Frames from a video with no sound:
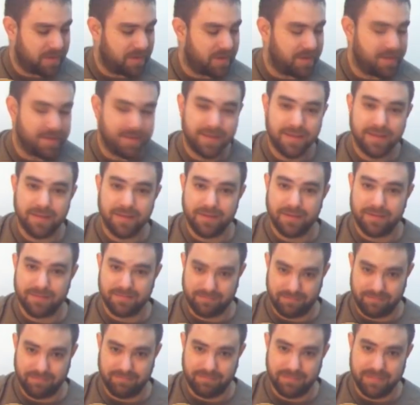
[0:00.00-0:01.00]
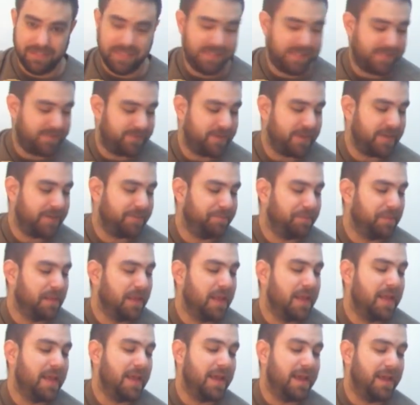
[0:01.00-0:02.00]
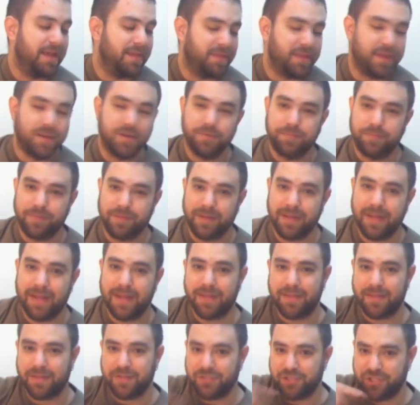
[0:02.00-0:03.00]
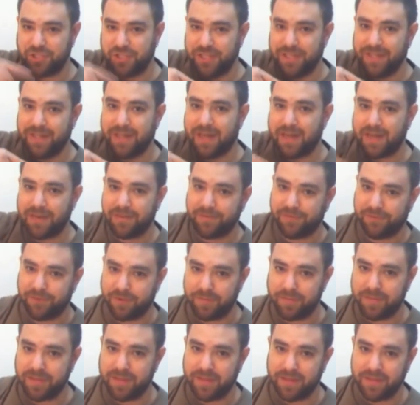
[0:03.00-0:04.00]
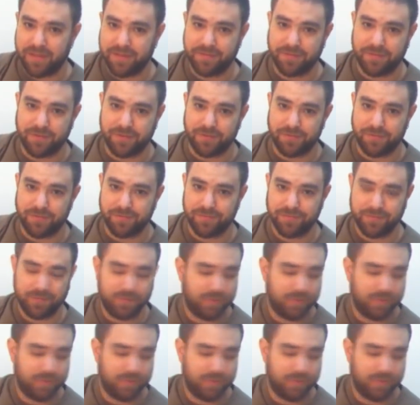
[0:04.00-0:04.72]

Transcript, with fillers: on the E string, and then you play the G line from the intro,